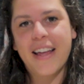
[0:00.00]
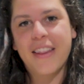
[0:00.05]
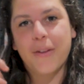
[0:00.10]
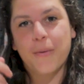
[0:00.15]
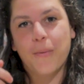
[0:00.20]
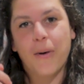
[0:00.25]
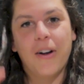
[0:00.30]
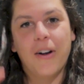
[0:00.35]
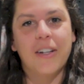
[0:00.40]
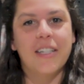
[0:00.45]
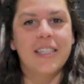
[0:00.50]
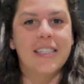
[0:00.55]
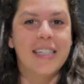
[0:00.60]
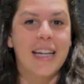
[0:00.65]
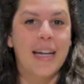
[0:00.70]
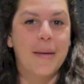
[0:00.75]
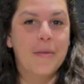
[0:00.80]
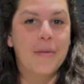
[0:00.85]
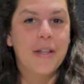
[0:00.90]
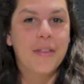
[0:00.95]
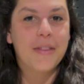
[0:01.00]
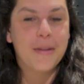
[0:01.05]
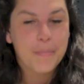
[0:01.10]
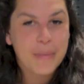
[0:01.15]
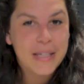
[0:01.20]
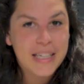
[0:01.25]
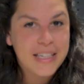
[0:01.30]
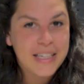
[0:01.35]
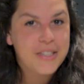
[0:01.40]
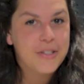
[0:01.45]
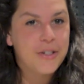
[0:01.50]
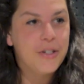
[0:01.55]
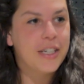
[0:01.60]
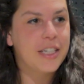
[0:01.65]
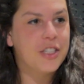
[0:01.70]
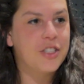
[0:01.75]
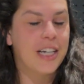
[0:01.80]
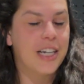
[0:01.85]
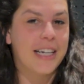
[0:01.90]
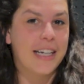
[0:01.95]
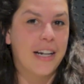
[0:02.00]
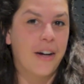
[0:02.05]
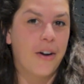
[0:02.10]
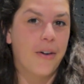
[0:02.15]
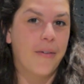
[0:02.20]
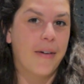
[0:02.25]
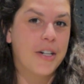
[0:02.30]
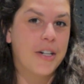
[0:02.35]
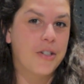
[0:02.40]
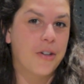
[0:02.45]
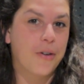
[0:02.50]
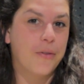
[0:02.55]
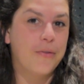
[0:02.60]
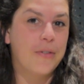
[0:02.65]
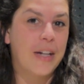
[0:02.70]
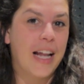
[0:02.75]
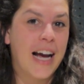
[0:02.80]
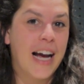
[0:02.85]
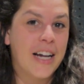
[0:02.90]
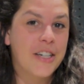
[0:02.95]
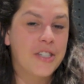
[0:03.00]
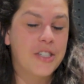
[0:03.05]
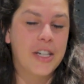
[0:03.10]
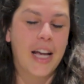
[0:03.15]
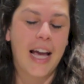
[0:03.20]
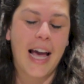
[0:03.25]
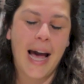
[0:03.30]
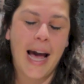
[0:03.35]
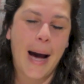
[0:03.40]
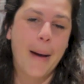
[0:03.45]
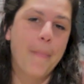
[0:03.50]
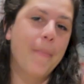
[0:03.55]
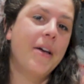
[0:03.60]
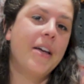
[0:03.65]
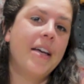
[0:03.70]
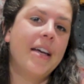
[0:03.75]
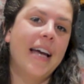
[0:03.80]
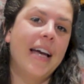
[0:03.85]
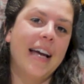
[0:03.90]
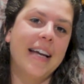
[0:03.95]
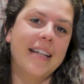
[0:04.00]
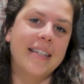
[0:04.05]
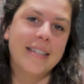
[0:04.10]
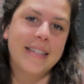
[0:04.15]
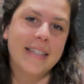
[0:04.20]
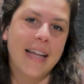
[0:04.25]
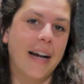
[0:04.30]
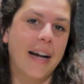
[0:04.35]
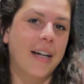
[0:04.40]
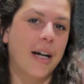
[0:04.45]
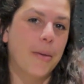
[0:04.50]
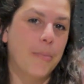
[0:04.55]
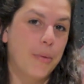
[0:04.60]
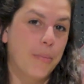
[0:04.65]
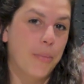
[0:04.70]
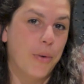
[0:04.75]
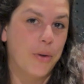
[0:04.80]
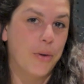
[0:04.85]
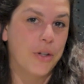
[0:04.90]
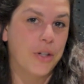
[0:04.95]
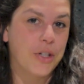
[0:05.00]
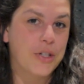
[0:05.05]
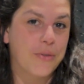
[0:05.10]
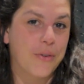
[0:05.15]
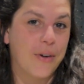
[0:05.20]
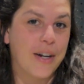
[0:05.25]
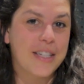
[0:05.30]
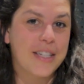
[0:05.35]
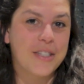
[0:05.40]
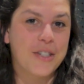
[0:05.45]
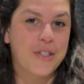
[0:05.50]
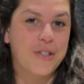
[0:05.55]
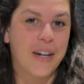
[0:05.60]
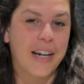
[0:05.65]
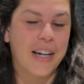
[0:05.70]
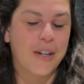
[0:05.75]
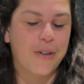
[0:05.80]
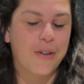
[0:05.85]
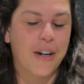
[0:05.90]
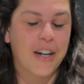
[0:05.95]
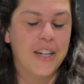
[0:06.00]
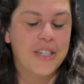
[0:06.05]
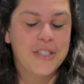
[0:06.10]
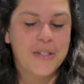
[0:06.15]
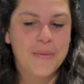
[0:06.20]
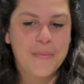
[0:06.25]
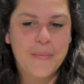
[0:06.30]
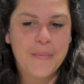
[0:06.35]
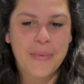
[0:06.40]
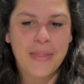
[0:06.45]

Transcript: The wall is named the Billy, so you can check it out on Retro Flash app and set a couple boulders for us to try and crush.